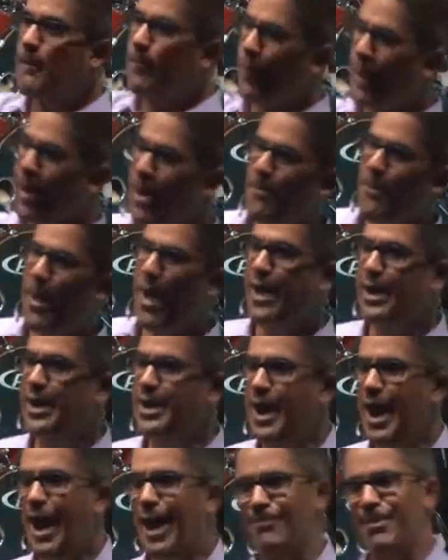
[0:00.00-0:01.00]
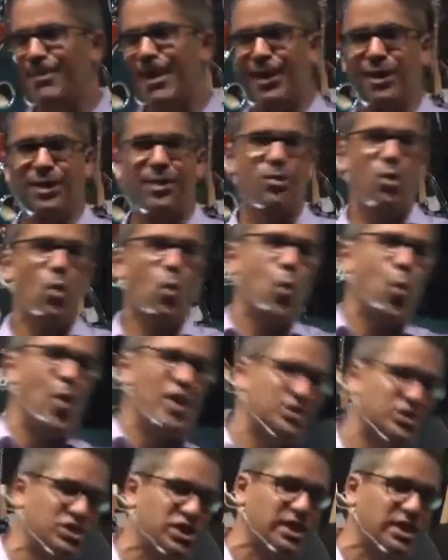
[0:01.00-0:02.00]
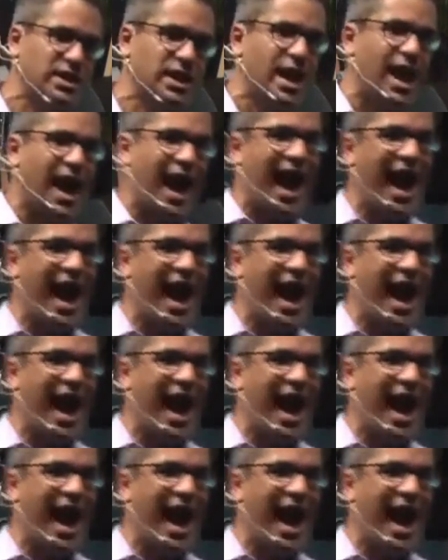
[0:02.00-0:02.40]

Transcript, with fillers: pray about it. I'm not going to wish it.